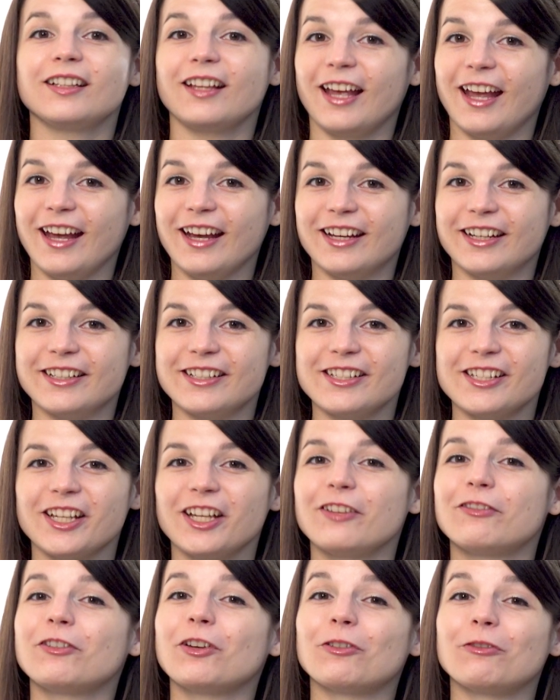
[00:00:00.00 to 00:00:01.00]
And
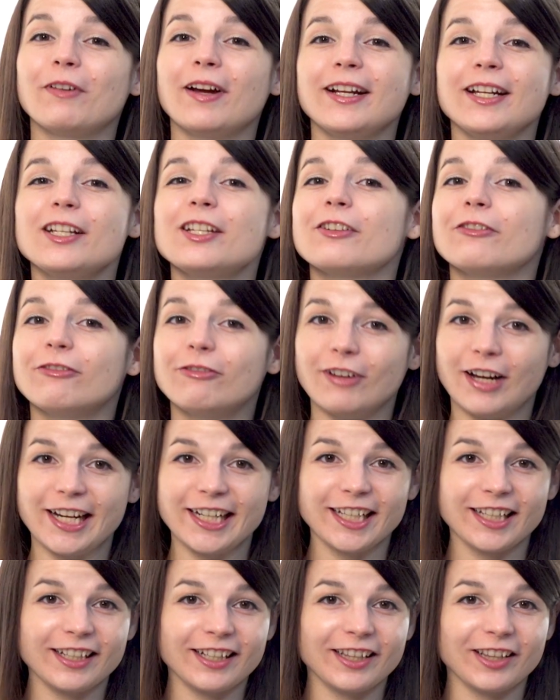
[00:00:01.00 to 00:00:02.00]
if you're ready to
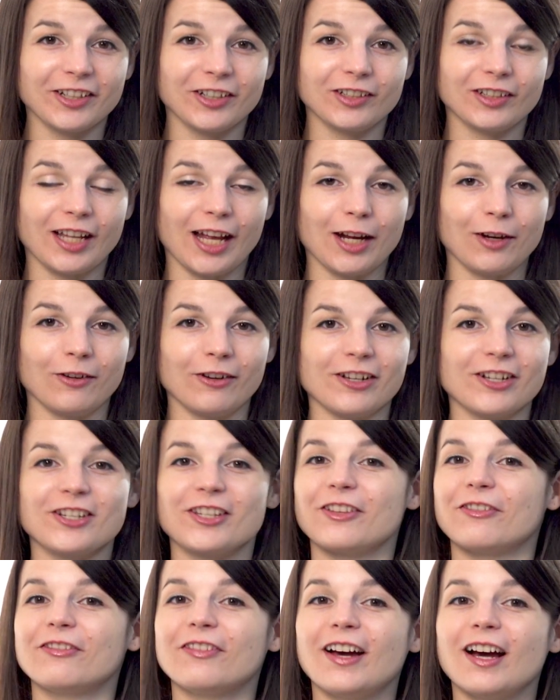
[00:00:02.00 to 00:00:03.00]
finally learn language the
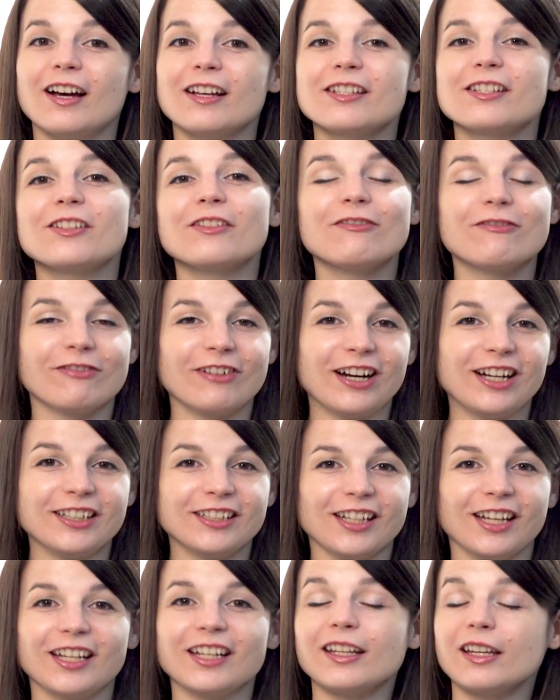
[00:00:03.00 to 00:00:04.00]
fast, fun,
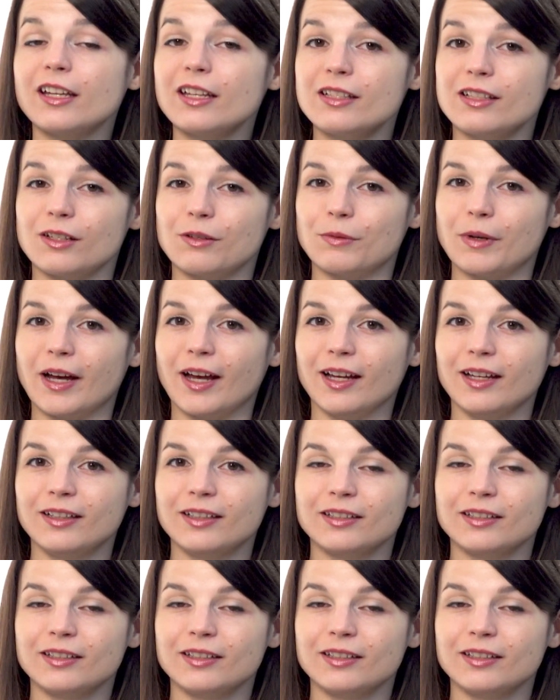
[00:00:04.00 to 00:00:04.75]
and easy way,